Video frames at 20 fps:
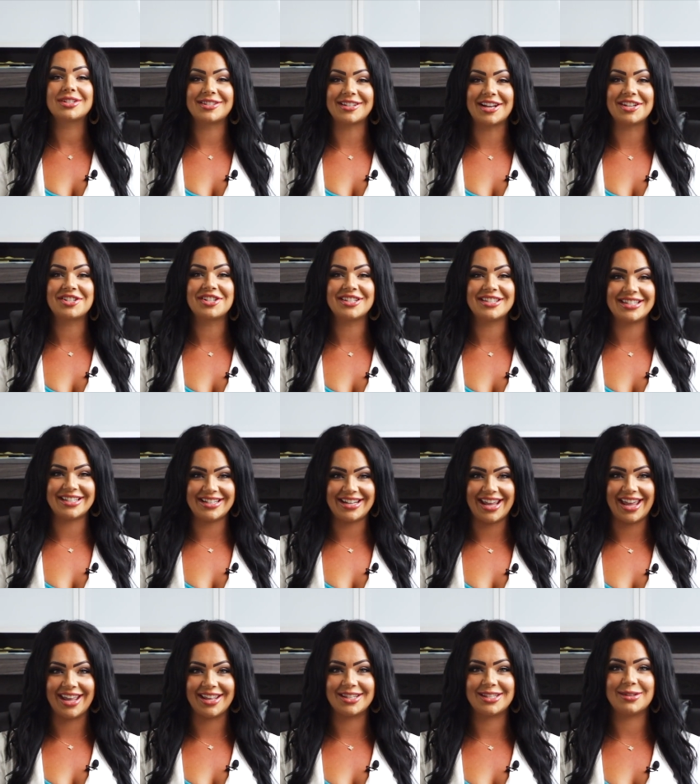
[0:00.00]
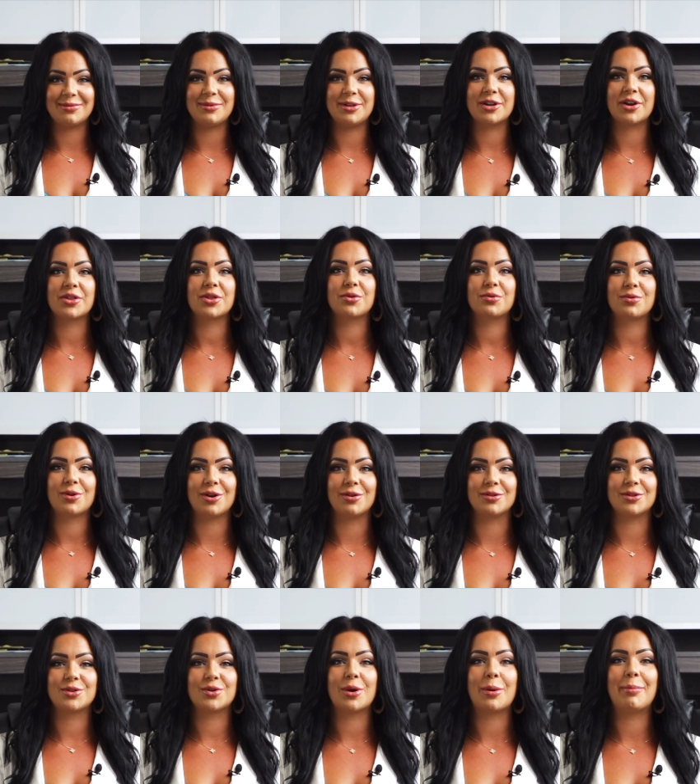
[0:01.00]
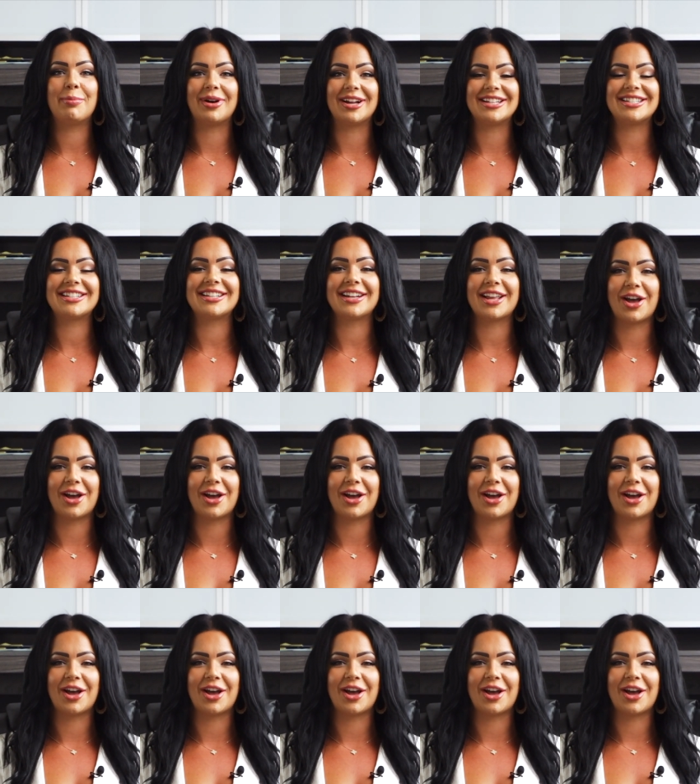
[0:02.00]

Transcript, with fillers: session today to be on the road to abundant